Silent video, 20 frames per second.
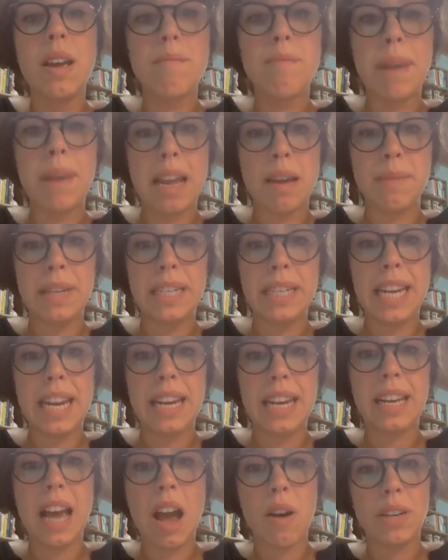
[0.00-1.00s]
Miami
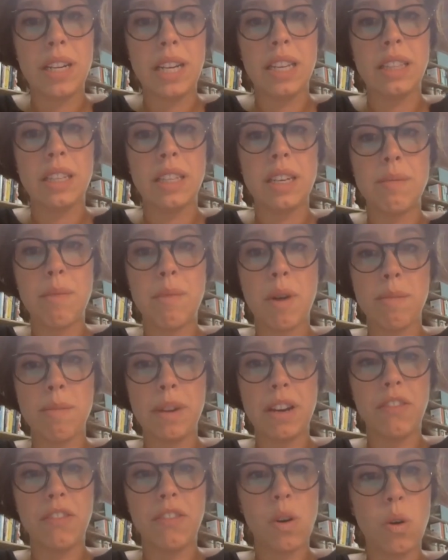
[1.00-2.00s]
Dade County and the
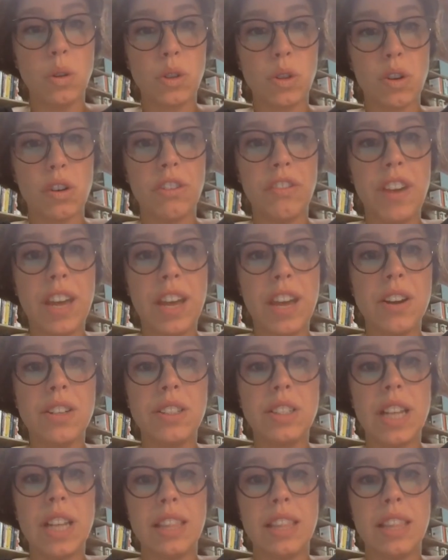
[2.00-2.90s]
Department of Cultural Affairs,